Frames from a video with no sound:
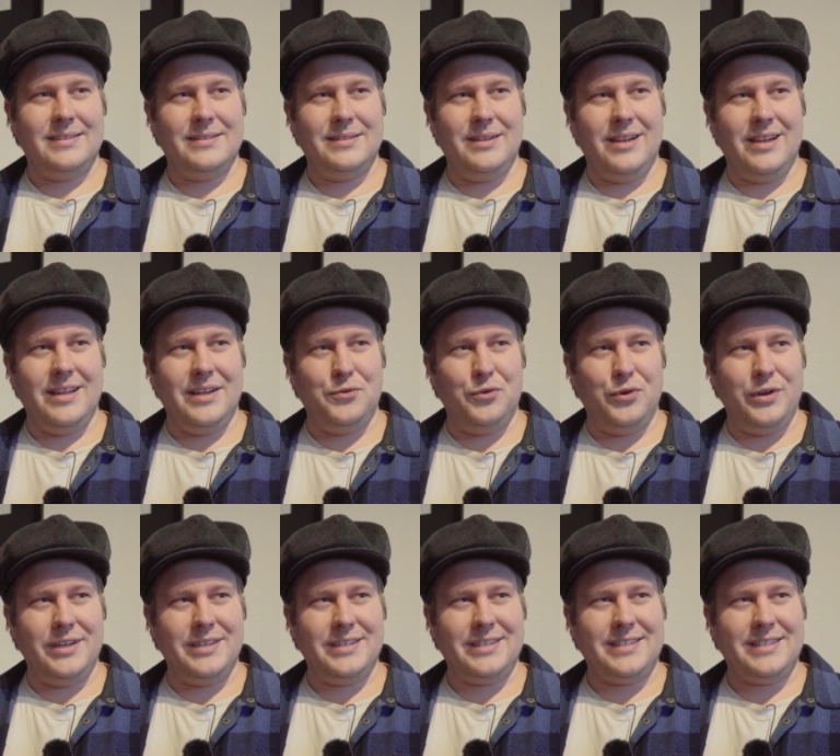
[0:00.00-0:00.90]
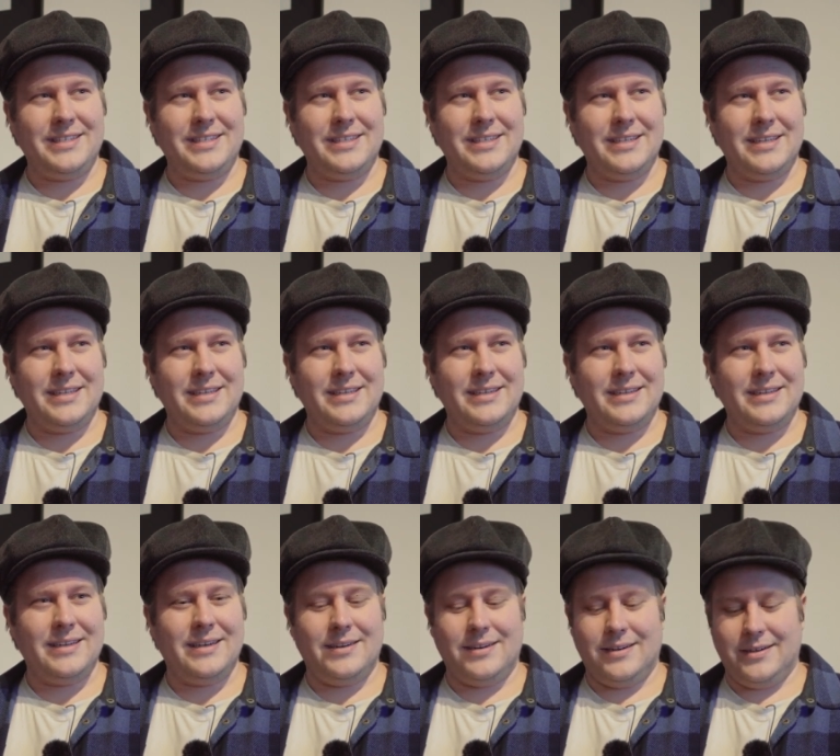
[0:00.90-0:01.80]
lyrics
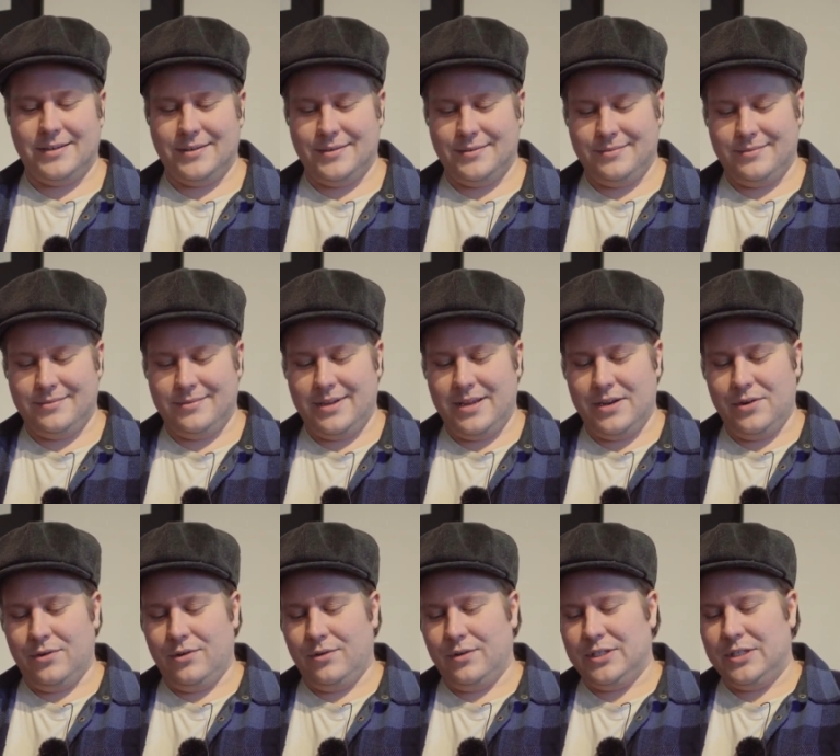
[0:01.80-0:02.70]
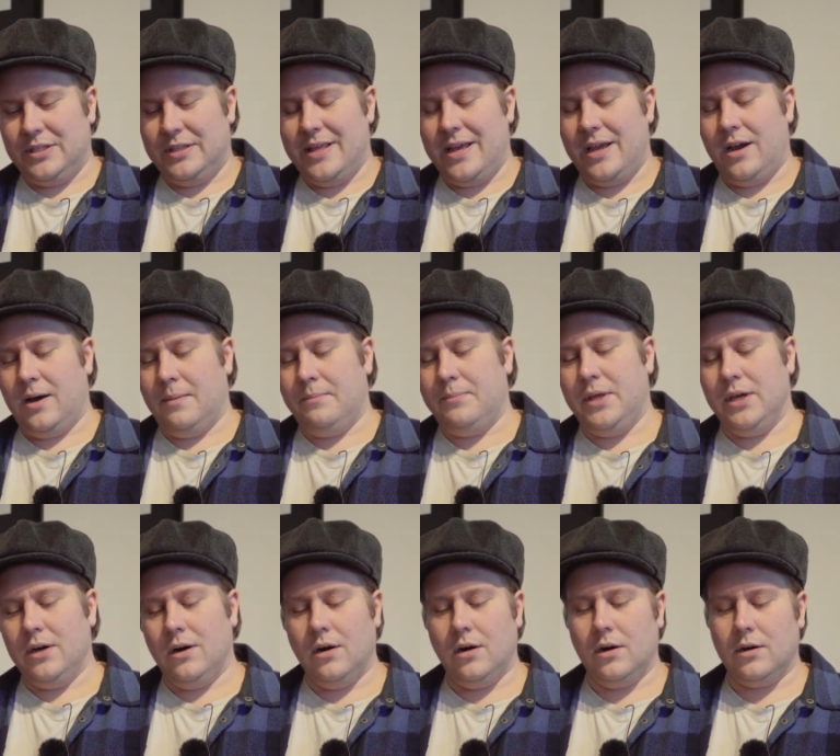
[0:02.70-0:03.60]
are, I don't know, they are
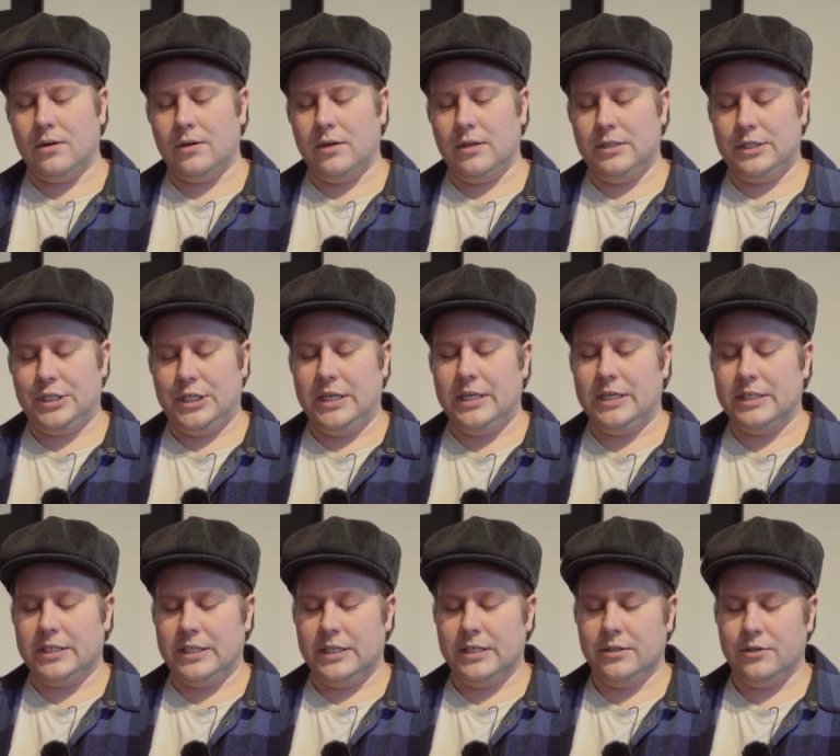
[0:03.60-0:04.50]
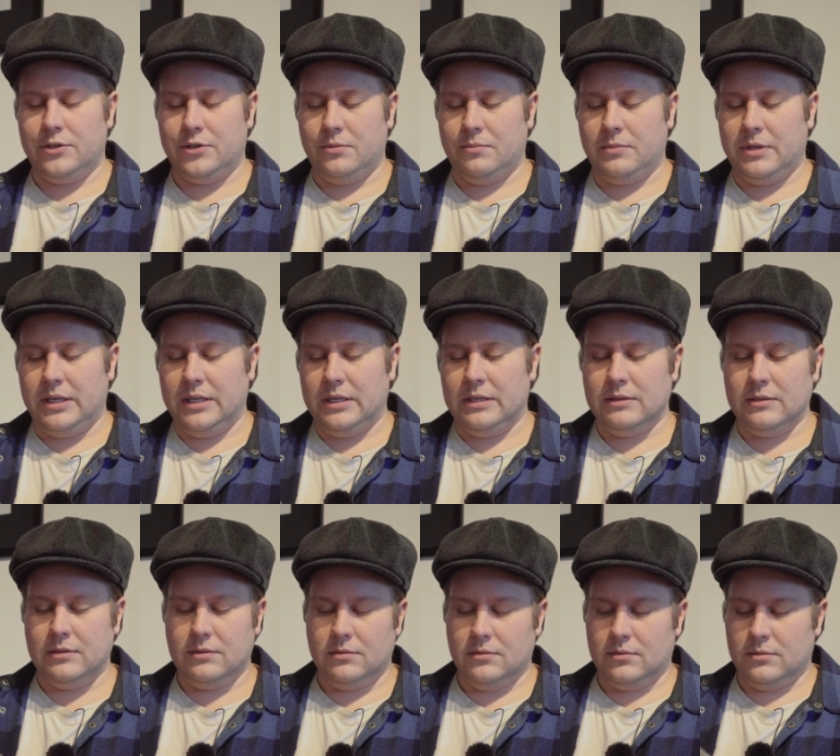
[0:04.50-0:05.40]
beyond cheesy to me.
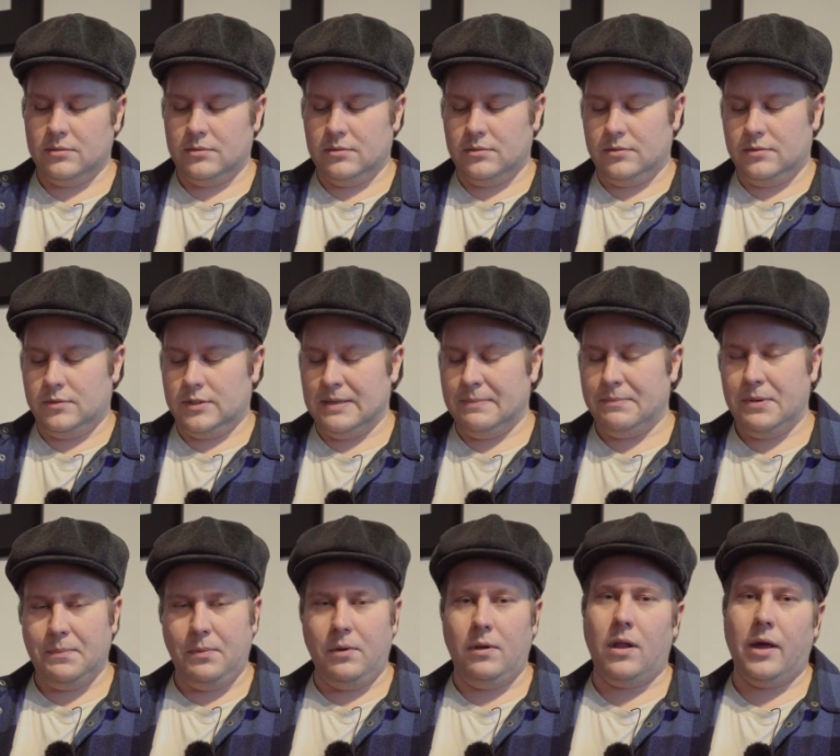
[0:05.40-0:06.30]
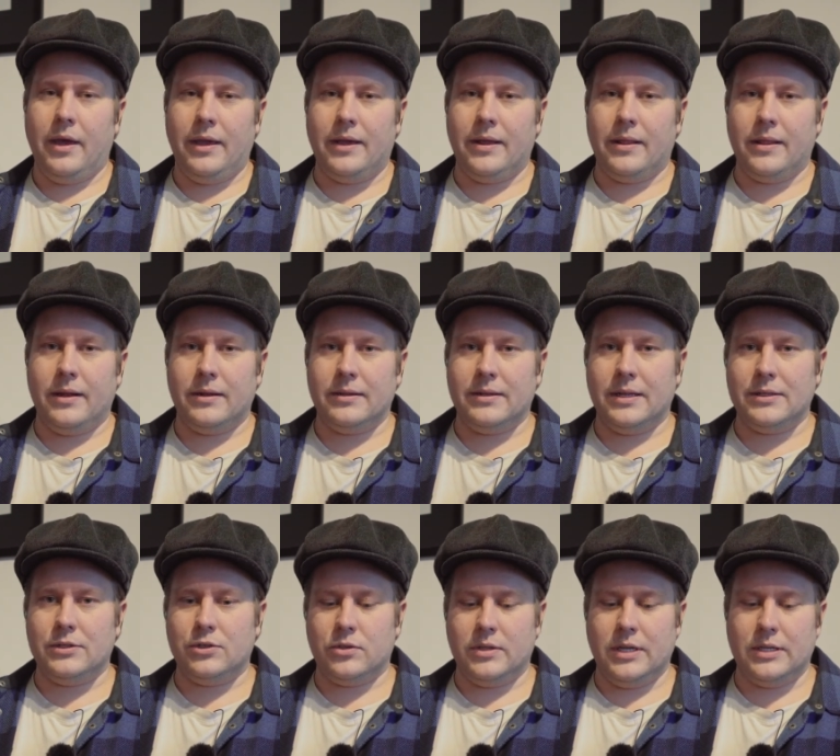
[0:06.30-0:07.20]
Some people like it, and
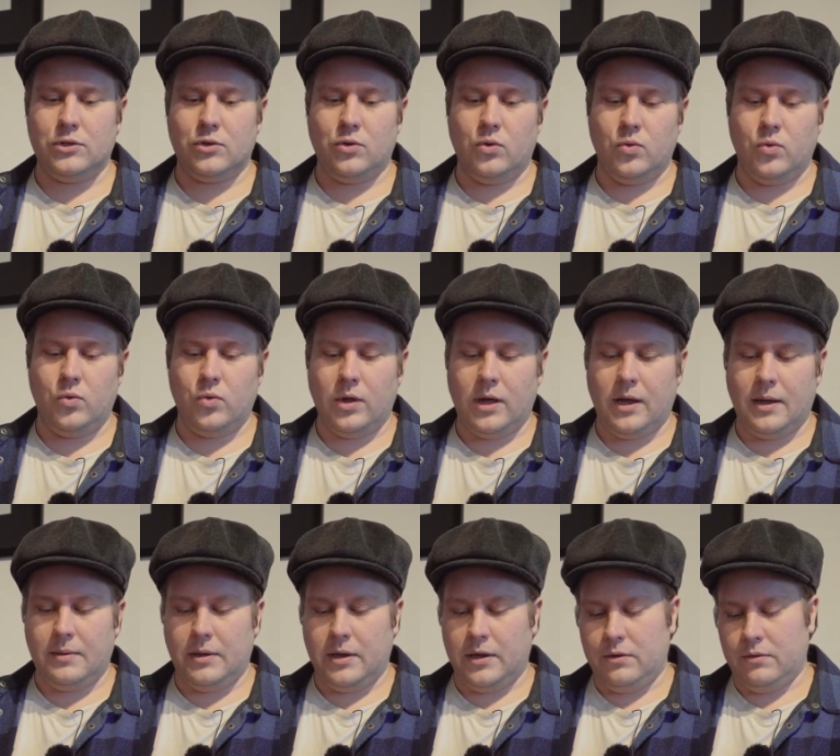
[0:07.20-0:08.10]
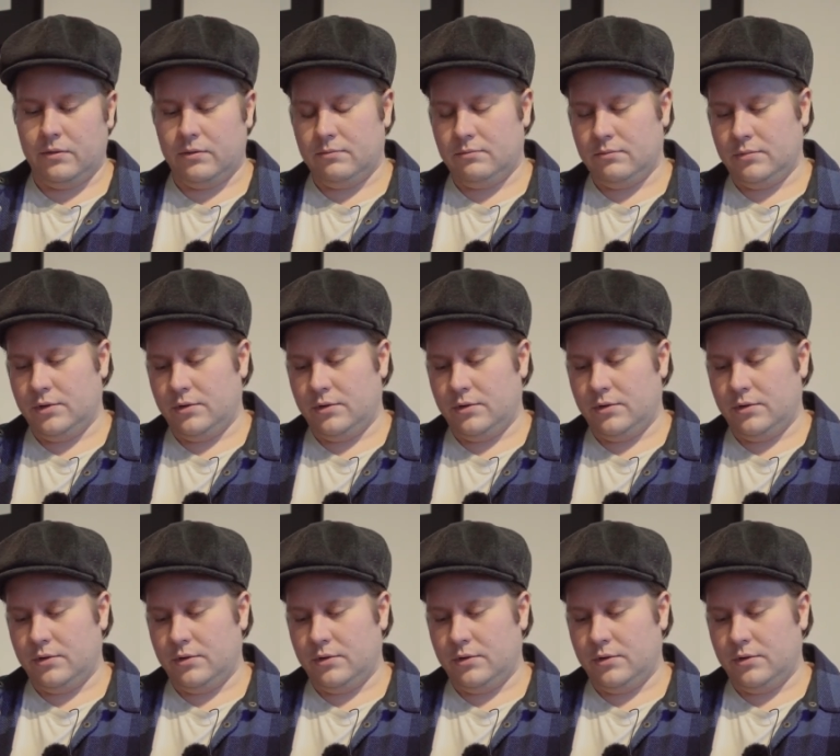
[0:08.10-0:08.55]
that's cool. I don't,